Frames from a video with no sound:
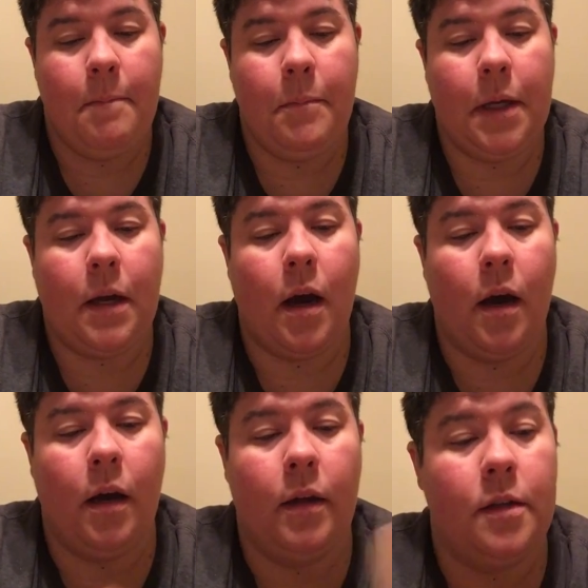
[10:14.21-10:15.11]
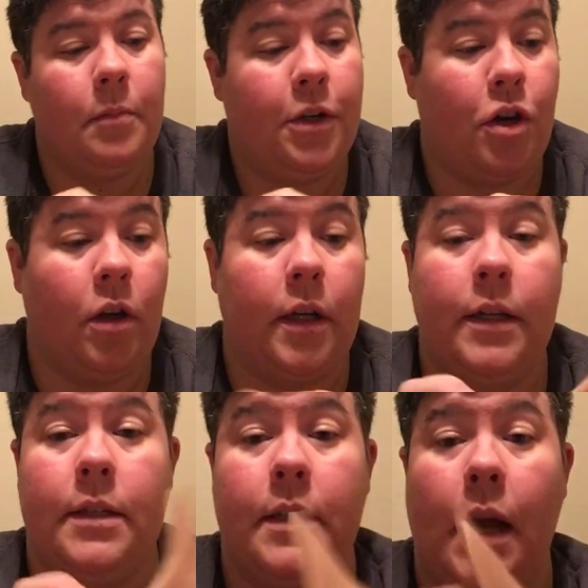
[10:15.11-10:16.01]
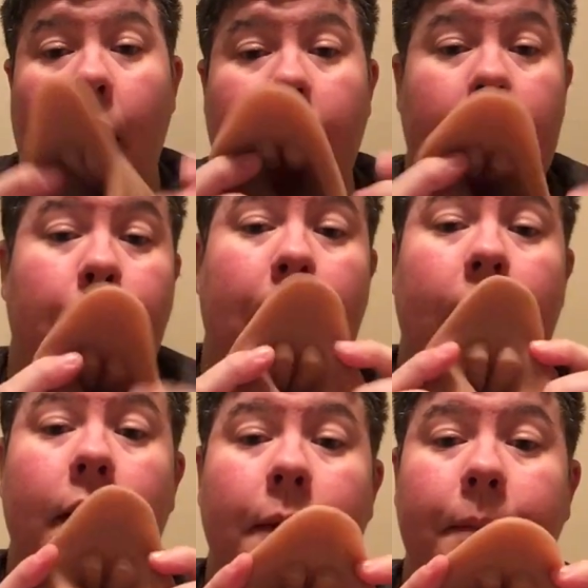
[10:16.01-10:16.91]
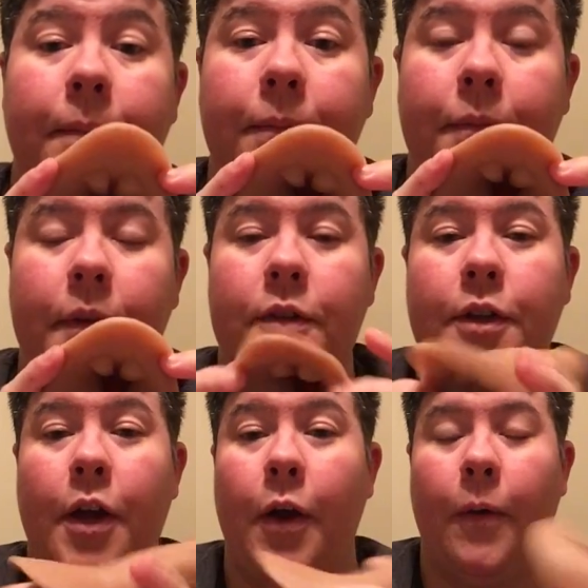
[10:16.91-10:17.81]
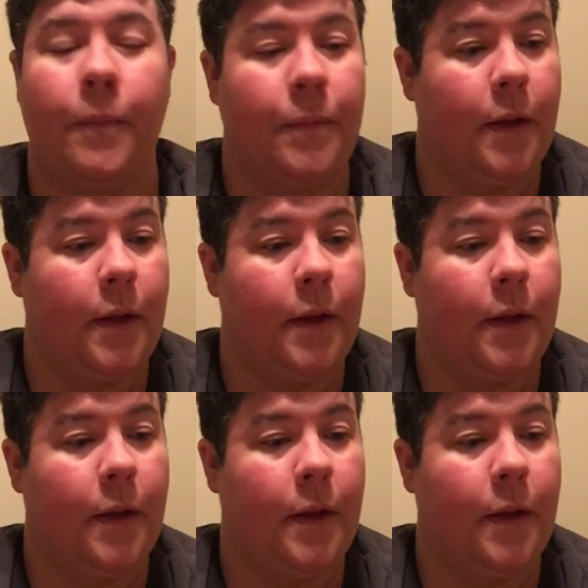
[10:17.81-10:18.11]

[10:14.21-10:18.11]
because my junk is not this big. So